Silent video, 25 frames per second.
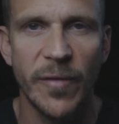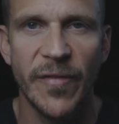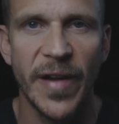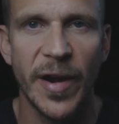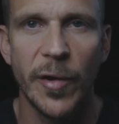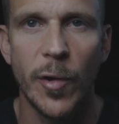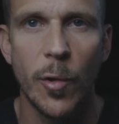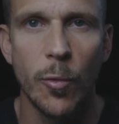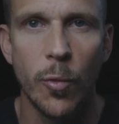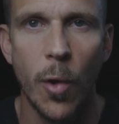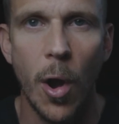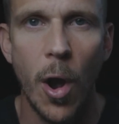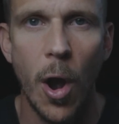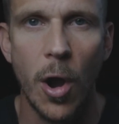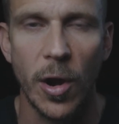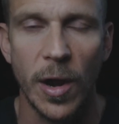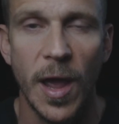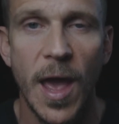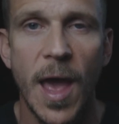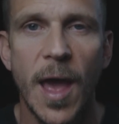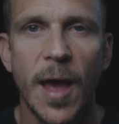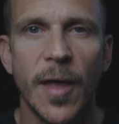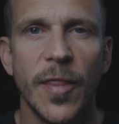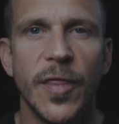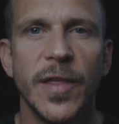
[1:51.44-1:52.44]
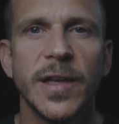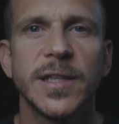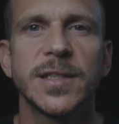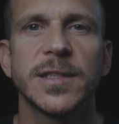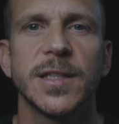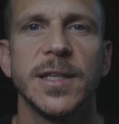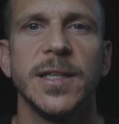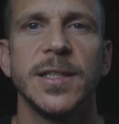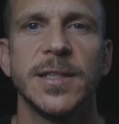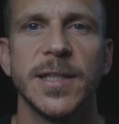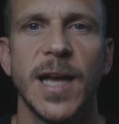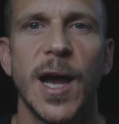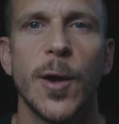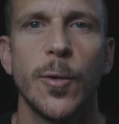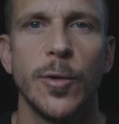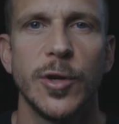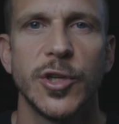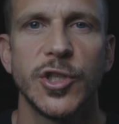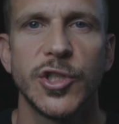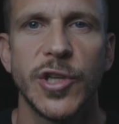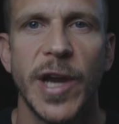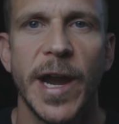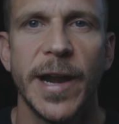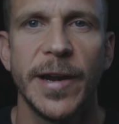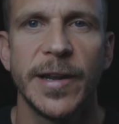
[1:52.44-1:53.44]
very wrong. This is our
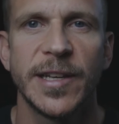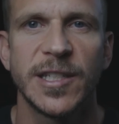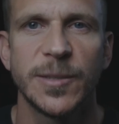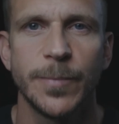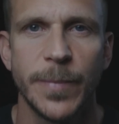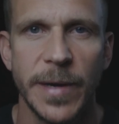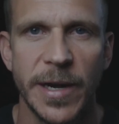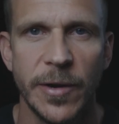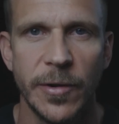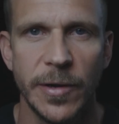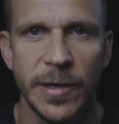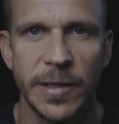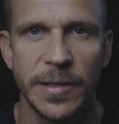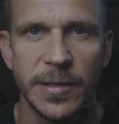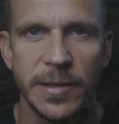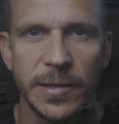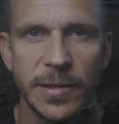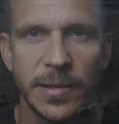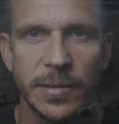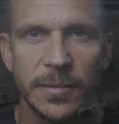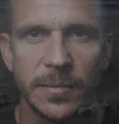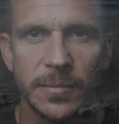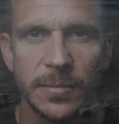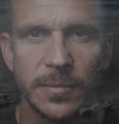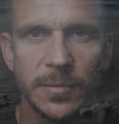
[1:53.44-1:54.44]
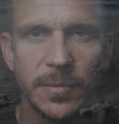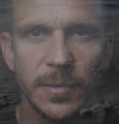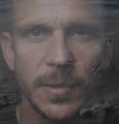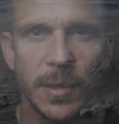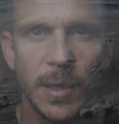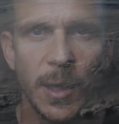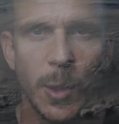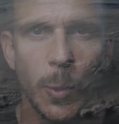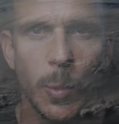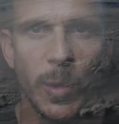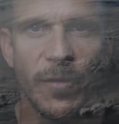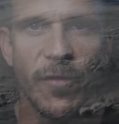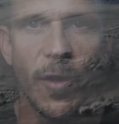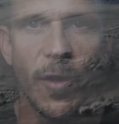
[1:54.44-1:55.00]
shared experience. We've